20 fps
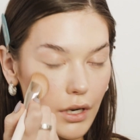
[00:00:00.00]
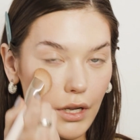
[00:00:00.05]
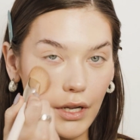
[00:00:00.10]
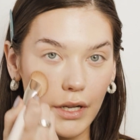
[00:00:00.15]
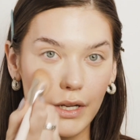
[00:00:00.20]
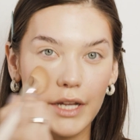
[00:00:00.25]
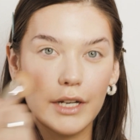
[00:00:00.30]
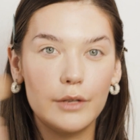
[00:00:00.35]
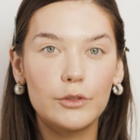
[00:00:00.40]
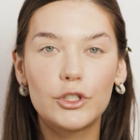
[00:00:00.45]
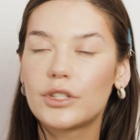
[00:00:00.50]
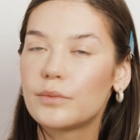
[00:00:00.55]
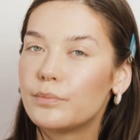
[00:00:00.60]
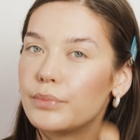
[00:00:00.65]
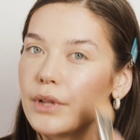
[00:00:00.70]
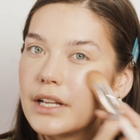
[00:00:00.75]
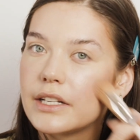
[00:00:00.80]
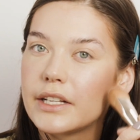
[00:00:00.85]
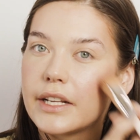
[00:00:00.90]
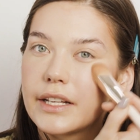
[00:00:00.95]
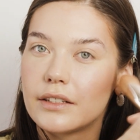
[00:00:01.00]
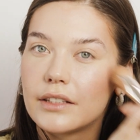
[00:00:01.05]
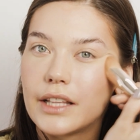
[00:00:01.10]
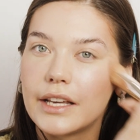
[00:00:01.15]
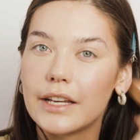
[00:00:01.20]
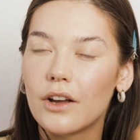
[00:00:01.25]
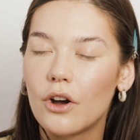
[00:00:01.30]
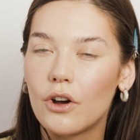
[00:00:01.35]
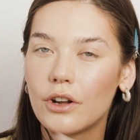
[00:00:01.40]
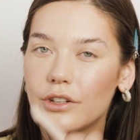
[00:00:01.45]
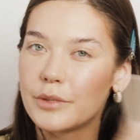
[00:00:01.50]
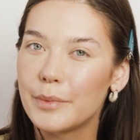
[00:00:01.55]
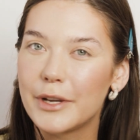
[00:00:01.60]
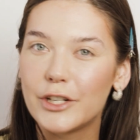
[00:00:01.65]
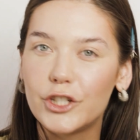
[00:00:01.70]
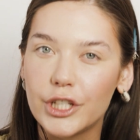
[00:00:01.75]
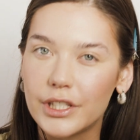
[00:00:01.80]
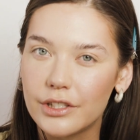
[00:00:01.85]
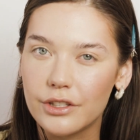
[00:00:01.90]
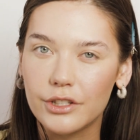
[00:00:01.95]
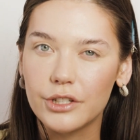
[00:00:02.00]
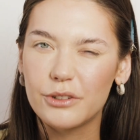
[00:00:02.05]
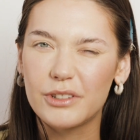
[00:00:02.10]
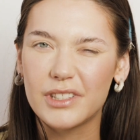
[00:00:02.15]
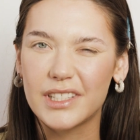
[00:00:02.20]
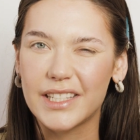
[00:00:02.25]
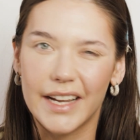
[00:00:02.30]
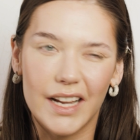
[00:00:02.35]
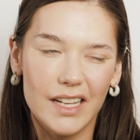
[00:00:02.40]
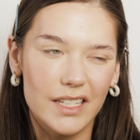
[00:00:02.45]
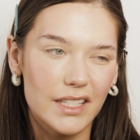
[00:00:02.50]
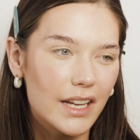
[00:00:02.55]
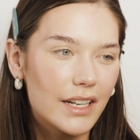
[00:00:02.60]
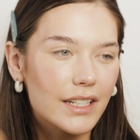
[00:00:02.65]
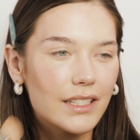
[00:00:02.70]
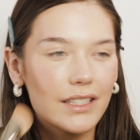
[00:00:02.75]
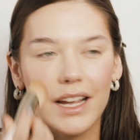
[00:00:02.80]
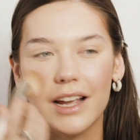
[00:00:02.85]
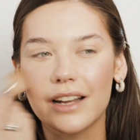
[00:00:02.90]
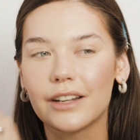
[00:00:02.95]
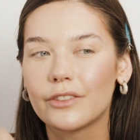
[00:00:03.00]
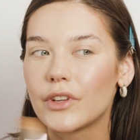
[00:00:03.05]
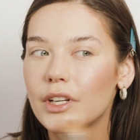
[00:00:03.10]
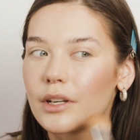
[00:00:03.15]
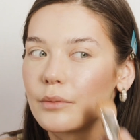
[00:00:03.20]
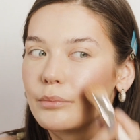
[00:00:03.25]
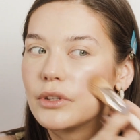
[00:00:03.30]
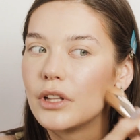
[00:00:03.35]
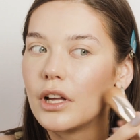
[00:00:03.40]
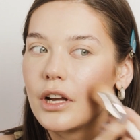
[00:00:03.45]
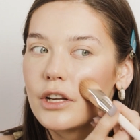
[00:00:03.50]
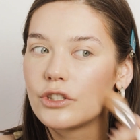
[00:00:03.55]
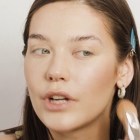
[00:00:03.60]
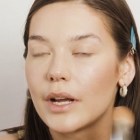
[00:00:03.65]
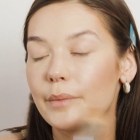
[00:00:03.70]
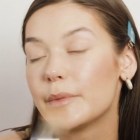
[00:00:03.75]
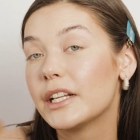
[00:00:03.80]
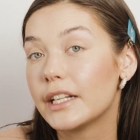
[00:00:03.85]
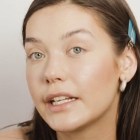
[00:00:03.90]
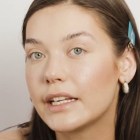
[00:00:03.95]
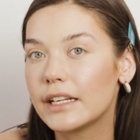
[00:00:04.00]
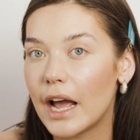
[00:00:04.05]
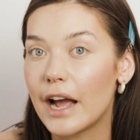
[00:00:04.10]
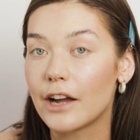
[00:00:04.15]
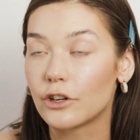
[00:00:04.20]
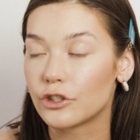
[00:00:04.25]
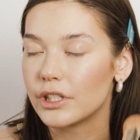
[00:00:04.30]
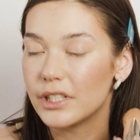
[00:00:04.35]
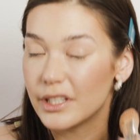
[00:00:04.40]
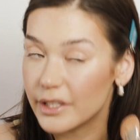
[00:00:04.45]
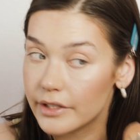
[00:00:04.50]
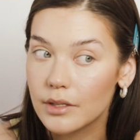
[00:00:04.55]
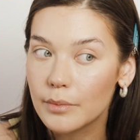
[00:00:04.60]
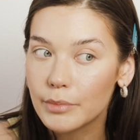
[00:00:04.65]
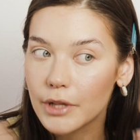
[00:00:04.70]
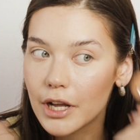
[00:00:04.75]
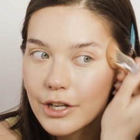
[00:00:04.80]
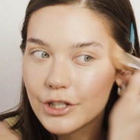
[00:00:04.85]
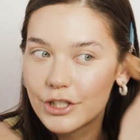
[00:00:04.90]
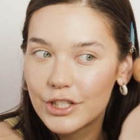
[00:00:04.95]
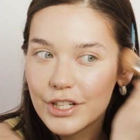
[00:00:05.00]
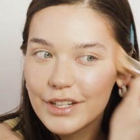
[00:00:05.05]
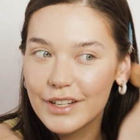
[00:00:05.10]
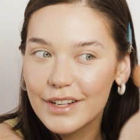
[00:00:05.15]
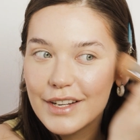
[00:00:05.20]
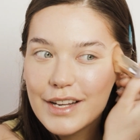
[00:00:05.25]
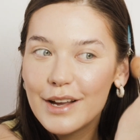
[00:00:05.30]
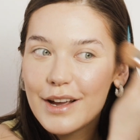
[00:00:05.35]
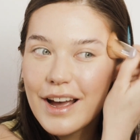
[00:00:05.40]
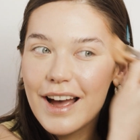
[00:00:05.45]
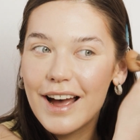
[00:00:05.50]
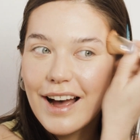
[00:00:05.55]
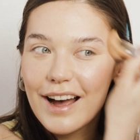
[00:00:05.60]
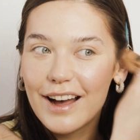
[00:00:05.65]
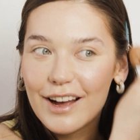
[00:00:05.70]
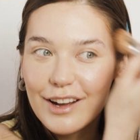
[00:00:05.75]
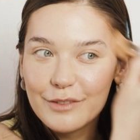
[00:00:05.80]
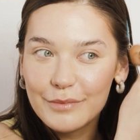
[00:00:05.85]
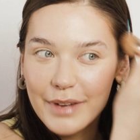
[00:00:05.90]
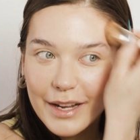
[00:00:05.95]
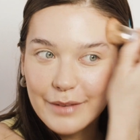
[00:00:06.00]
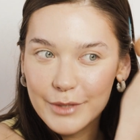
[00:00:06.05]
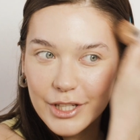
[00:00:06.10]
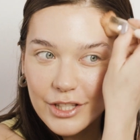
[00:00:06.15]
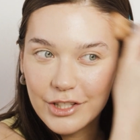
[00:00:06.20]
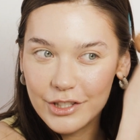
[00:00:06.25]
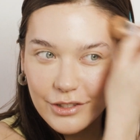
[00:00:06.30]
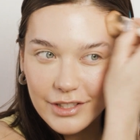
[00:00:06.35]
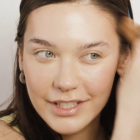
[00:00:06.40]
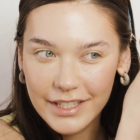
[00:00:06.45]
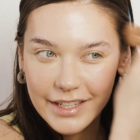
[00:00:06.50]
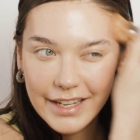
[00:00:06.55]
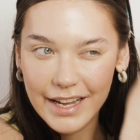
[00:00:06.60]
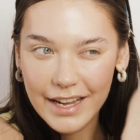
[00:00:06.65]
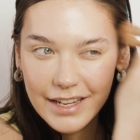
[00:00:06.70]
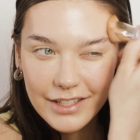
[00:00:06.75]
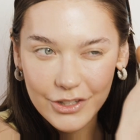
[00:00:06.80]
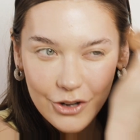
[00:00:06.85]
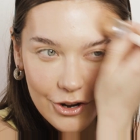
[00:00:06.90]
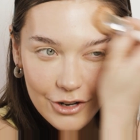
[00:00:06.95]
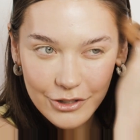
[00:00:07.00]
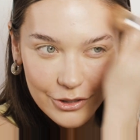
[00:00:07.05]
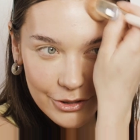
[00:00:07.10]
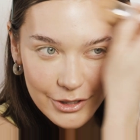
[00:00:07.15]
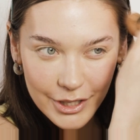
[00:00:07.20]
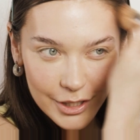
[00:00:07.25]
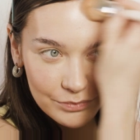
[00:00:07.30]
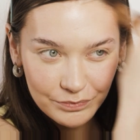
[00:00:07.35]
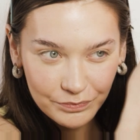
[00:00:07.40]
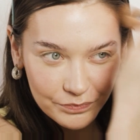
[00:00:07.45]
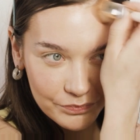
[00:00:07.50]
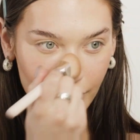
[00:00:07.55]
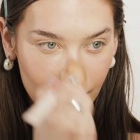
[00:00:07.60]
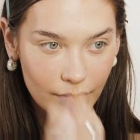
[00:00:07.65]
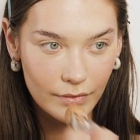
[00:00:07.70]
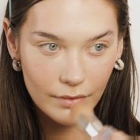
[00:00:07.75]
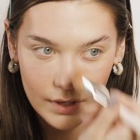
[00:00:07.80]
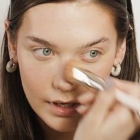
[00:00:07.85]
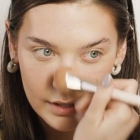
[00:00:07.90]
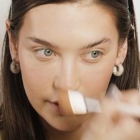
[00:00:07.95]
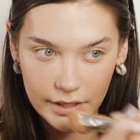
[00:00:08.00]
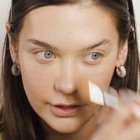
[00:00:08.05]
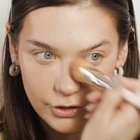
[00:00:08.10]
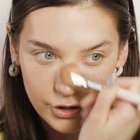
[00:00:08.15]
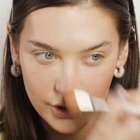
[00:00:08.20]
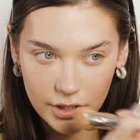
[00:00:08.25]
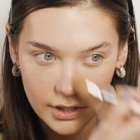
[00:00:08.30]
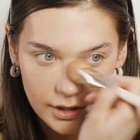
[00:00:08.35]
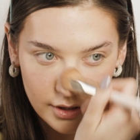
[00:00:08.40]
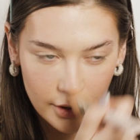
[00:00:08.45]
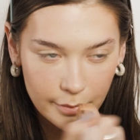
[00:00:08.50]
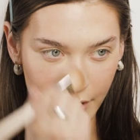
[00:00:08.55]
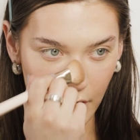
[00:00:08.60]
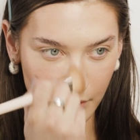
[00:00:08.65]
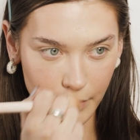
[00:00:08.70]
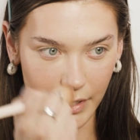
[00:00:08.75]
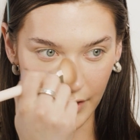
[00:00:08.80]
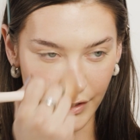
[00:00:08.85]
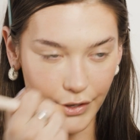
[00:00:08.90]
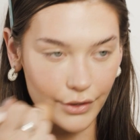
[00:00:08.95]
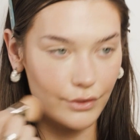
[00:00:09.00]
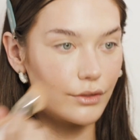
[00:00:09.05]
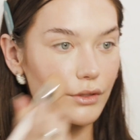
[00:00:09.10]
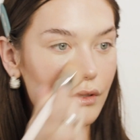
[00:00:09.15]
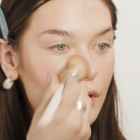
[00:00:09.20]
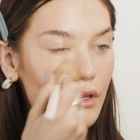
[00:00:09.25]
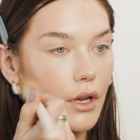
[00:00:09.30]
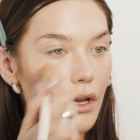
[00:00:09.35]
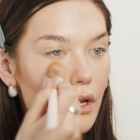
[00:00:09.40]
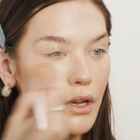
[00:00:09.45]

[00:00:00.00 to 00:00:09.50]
I kind of just blend it like onto my cheeks too because like I said, it's kind of like a blush. I mean, it actually is a blush. I'm just using it as contour. And then just a little bit on my nose.